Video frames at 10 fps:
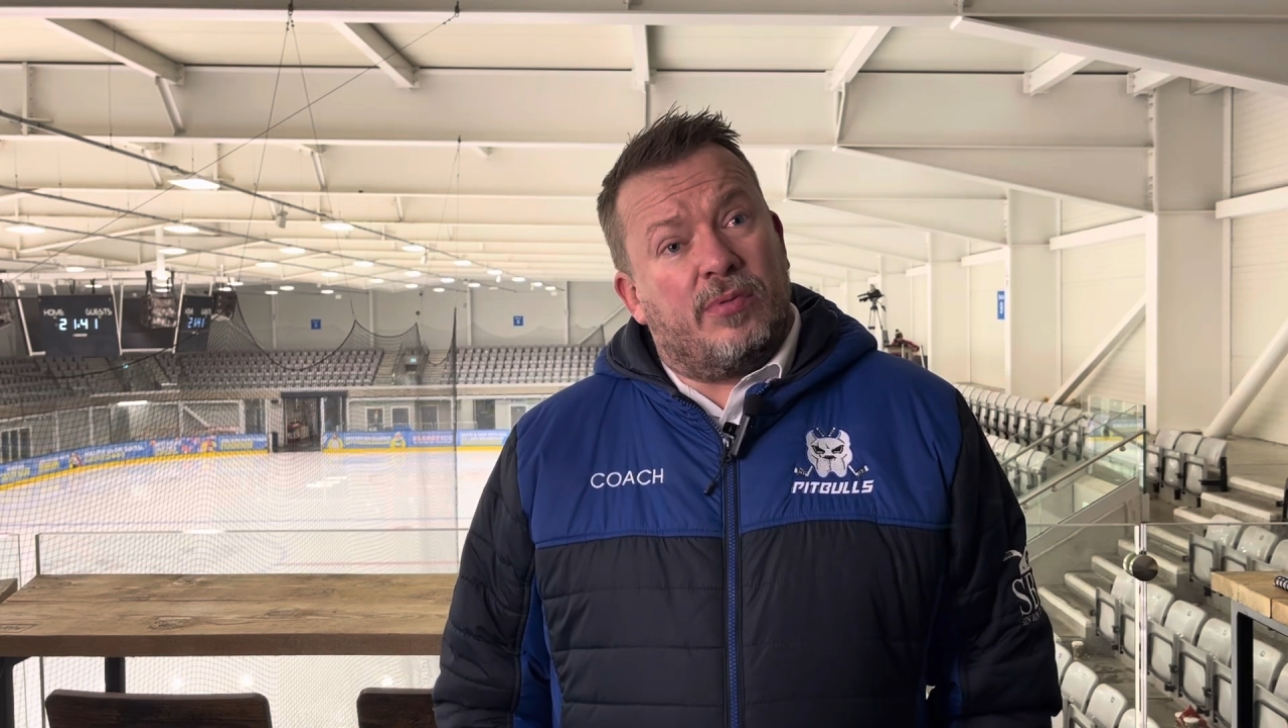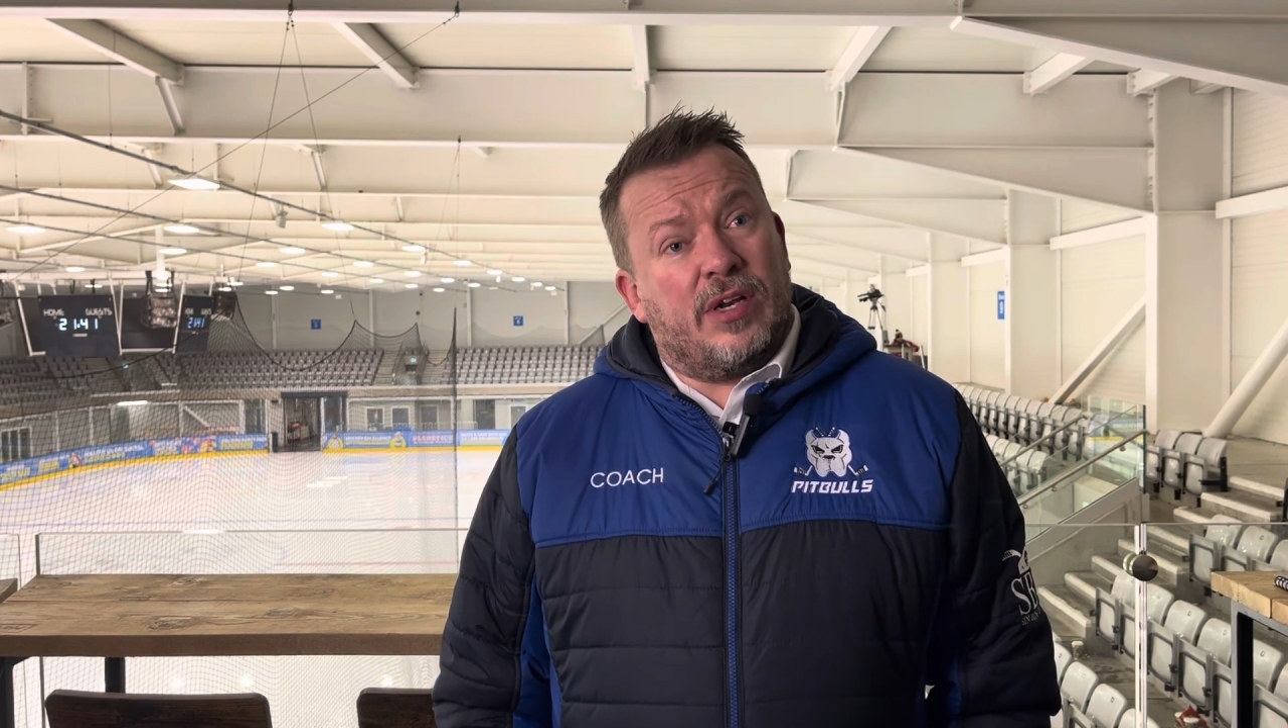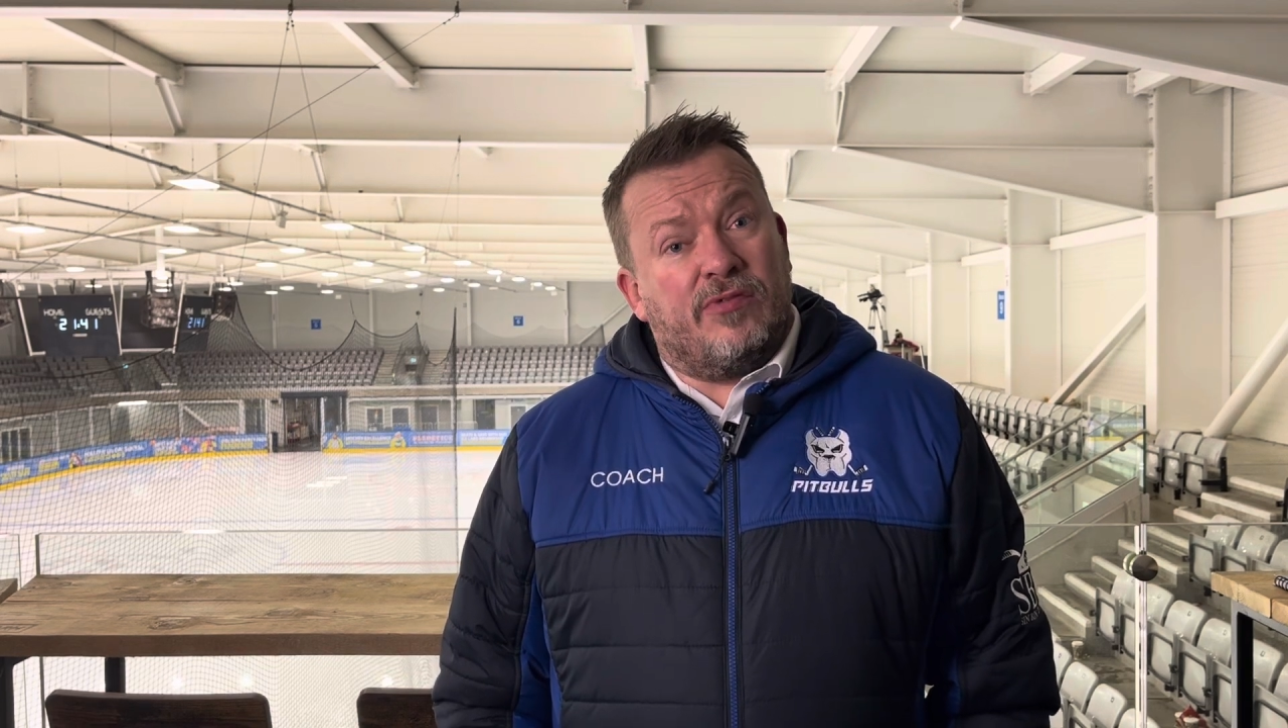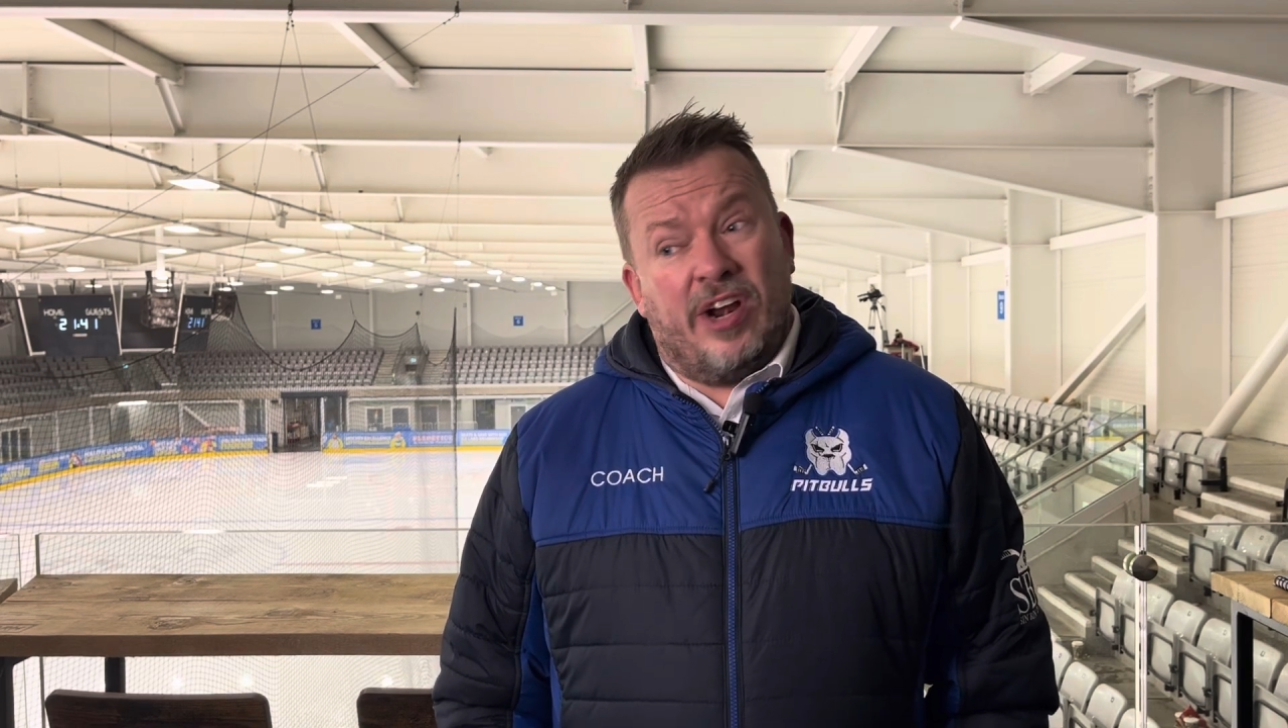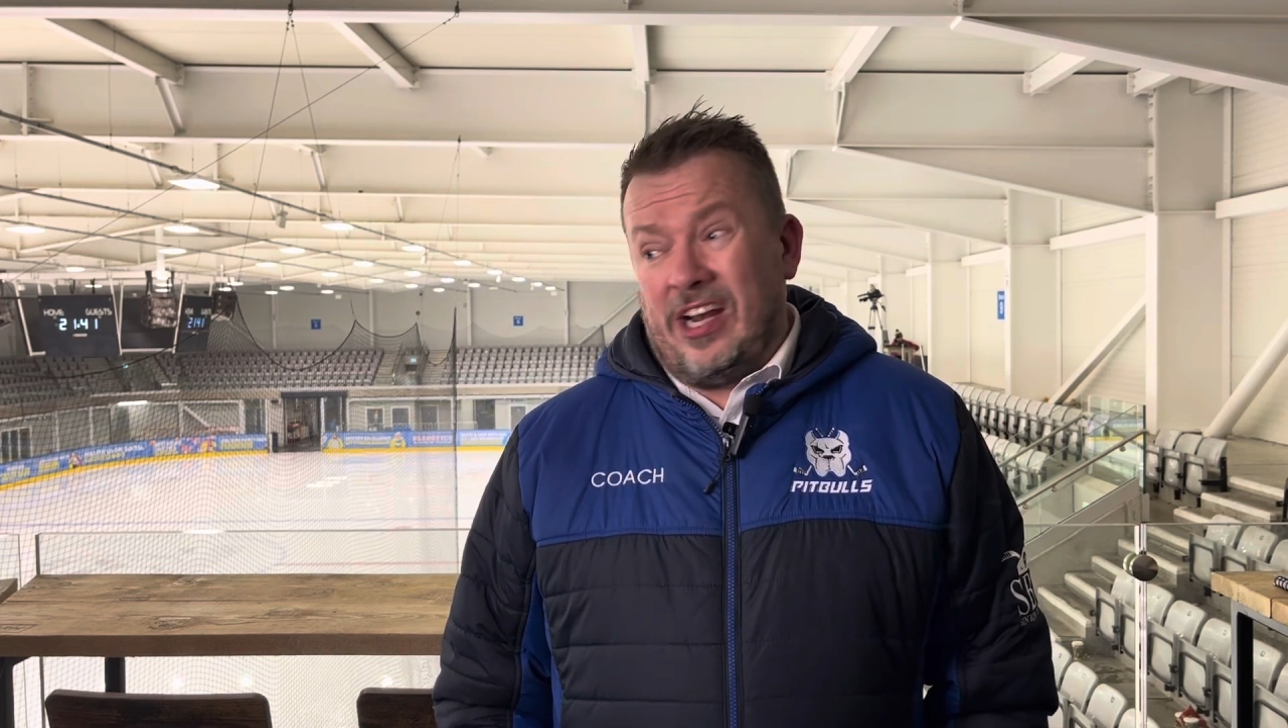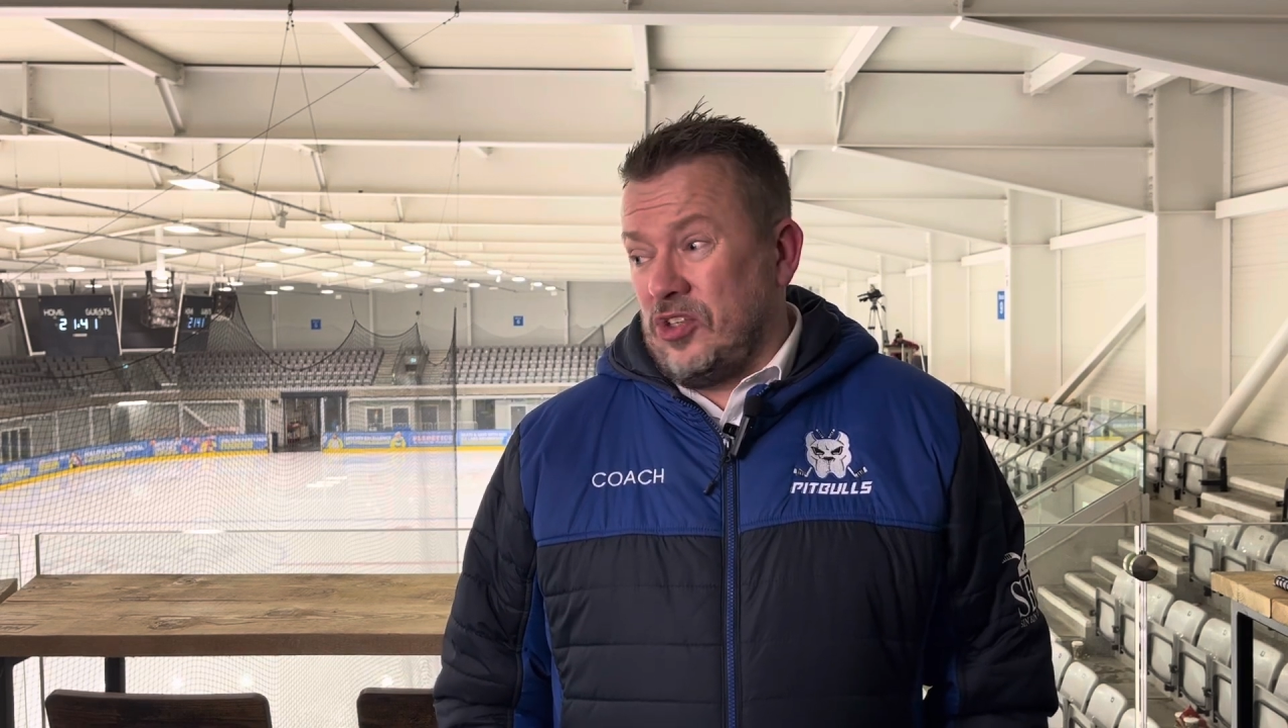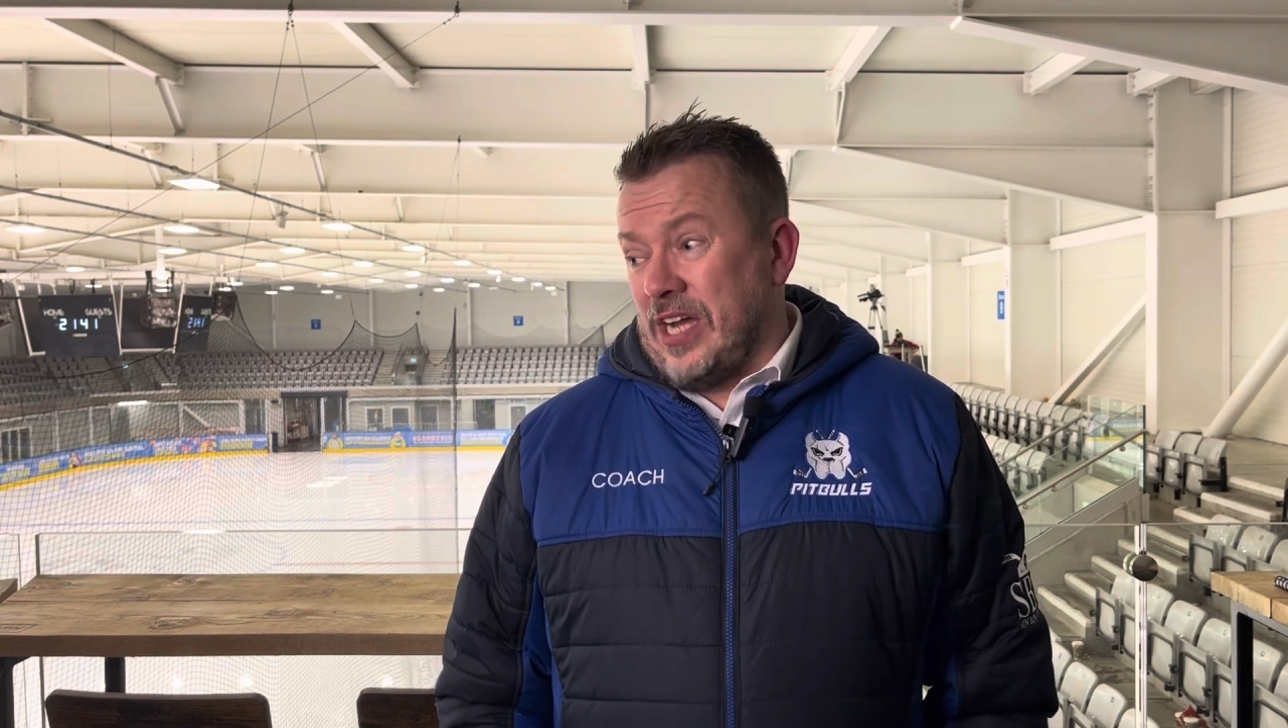We really looked